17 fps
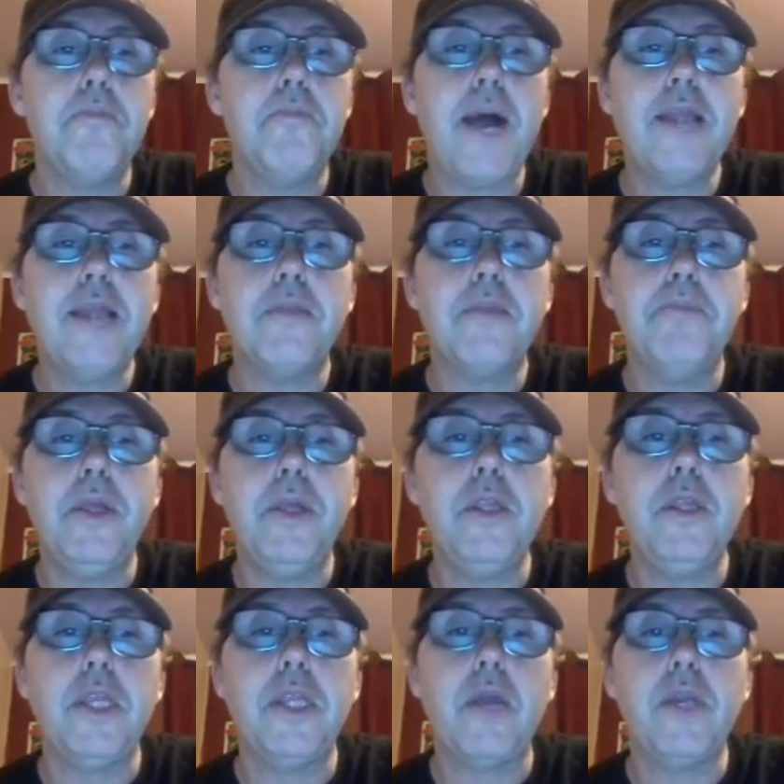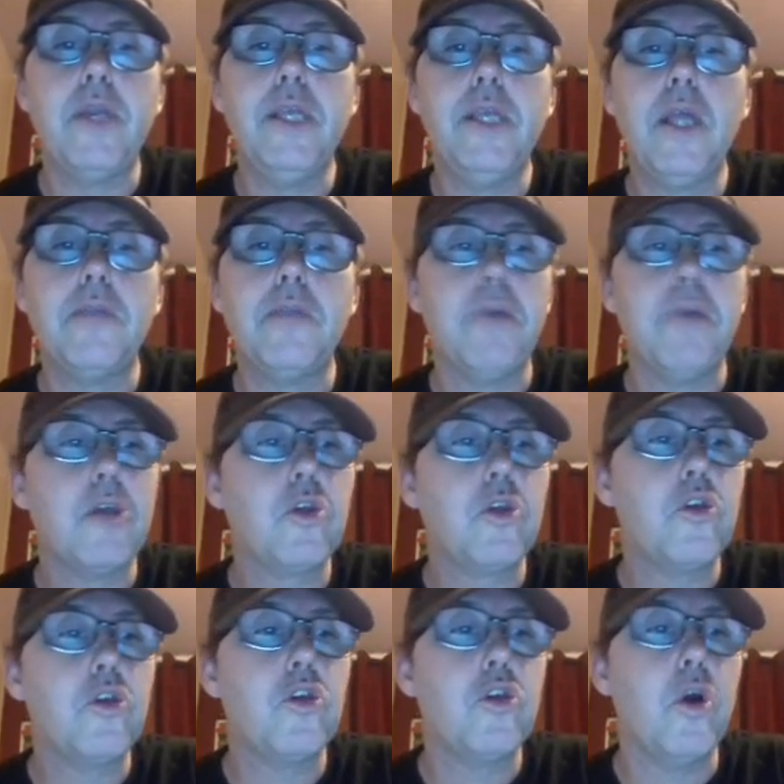by the billionaire Elon
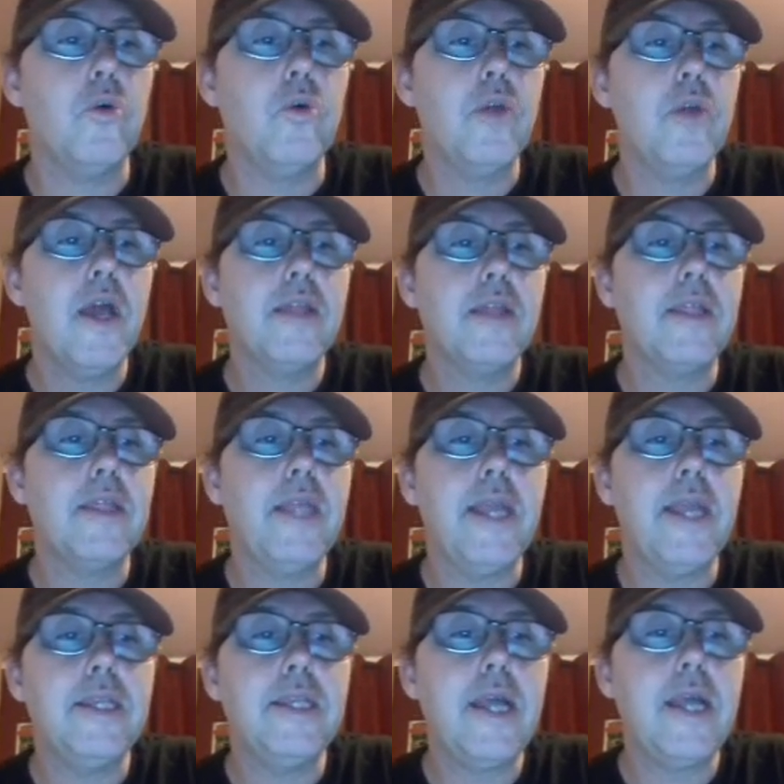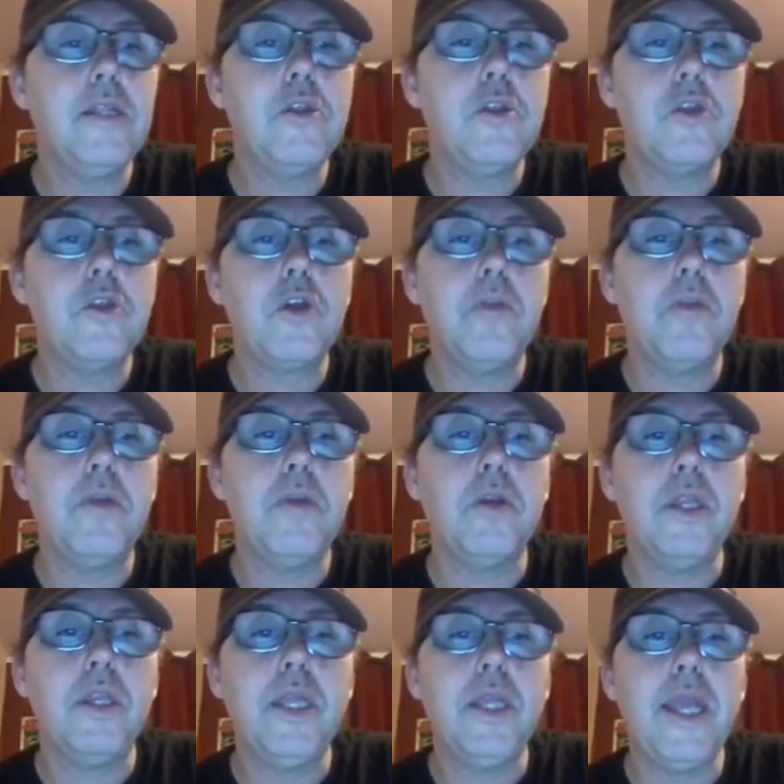Musk showed that the intelligence
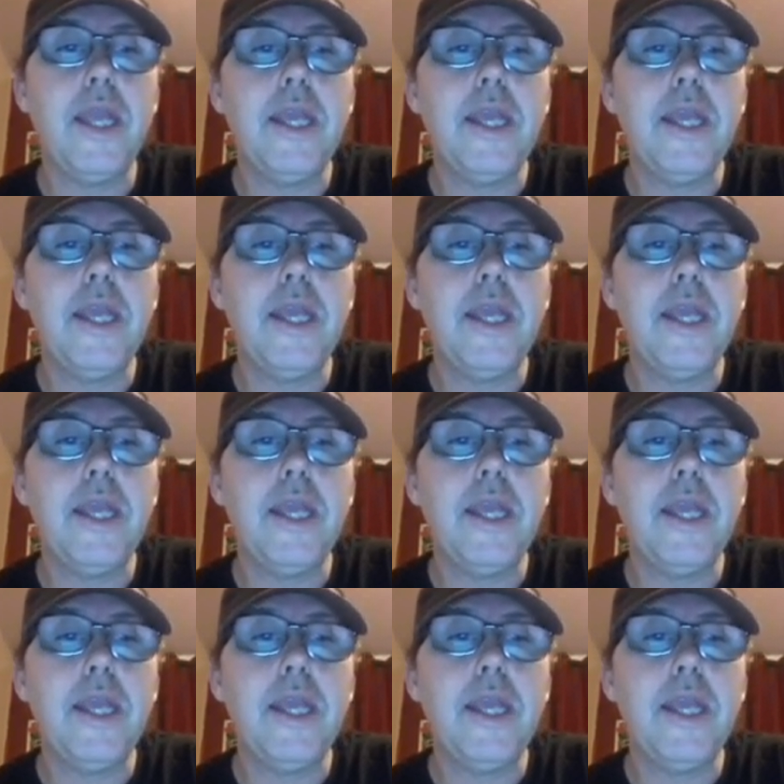community,